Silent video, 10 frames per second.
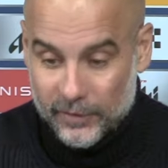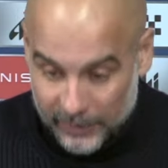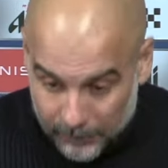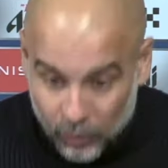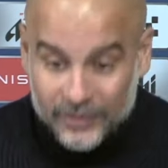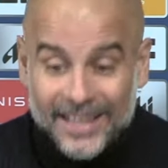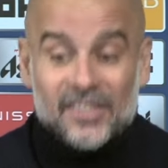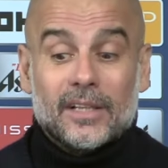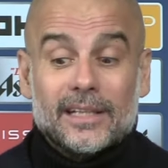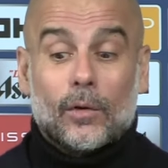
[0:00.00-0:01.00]
the
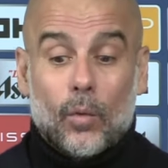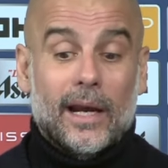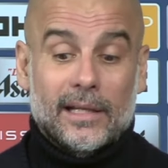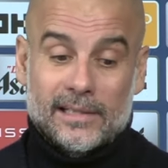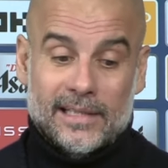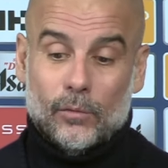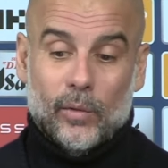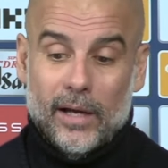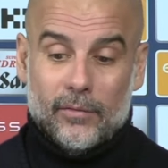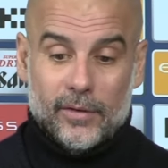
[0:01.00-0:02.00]
potential, the qualities that
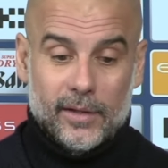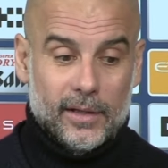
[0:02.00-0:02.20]
we have.